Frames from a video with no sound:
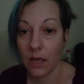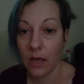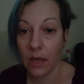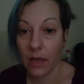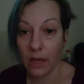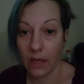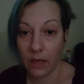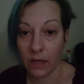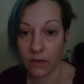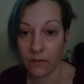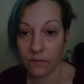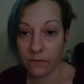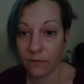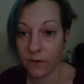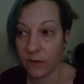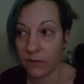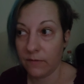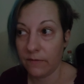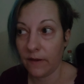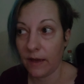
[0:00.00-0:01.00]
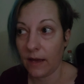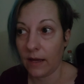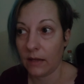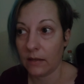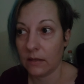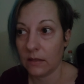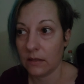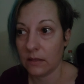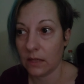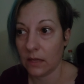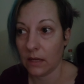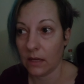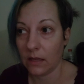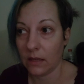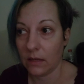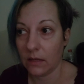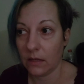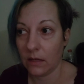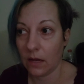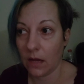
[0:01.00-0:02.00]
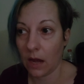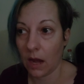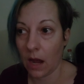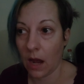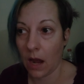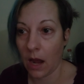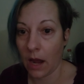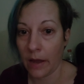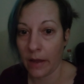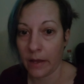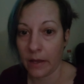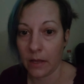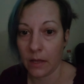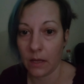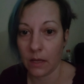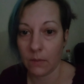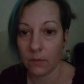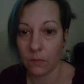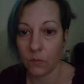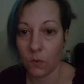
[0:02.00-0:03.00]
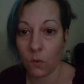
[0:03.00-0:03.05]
And fun fact is that I am